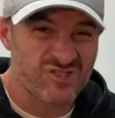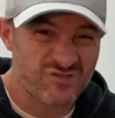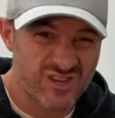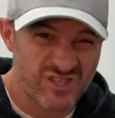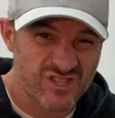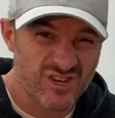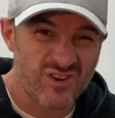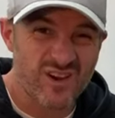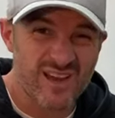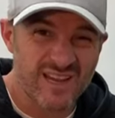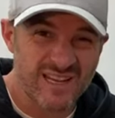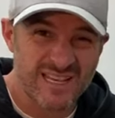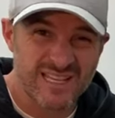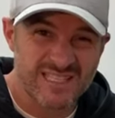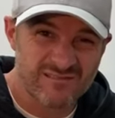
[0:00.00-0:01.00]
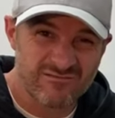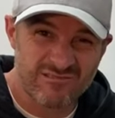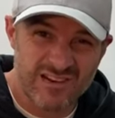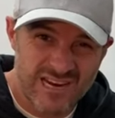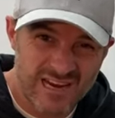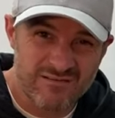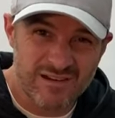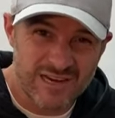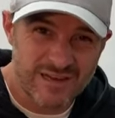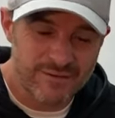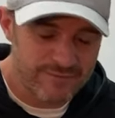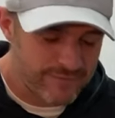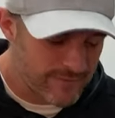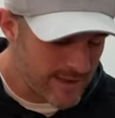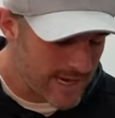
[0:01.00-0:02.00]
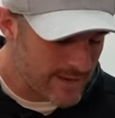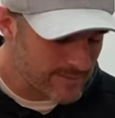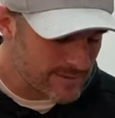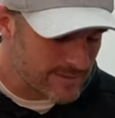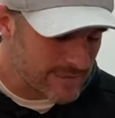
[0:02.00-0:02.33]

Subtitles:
stretched a lot. It gets really, really inflamed in